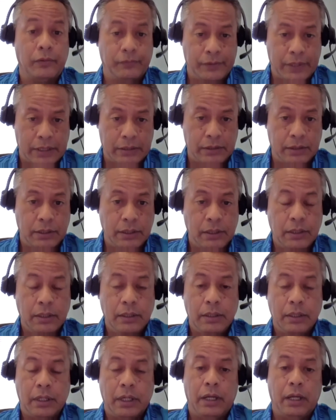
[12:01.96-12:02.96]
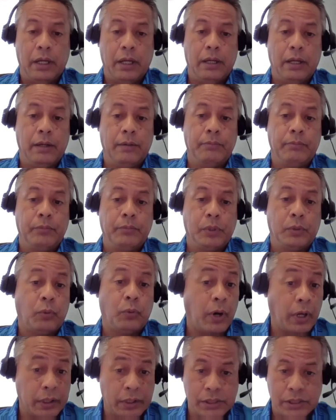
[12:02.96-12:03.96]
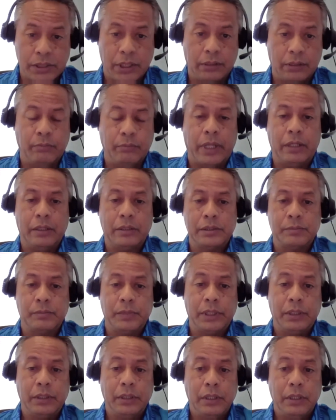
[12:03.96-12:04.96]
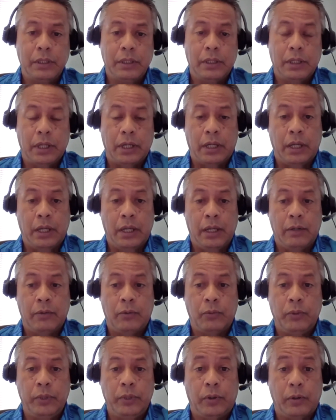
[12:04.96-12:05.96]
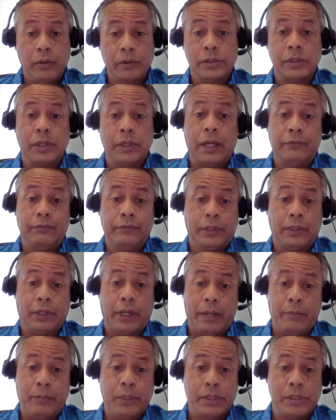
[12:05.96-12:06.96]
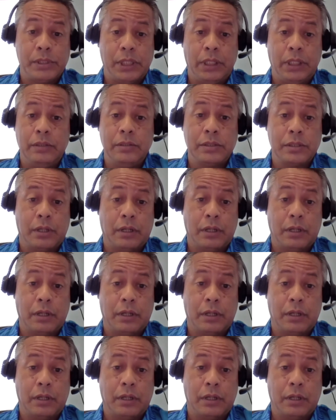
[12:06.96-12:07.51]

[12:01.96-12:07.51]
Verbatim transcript: that, um, watershed management. Uh, we also have a climate change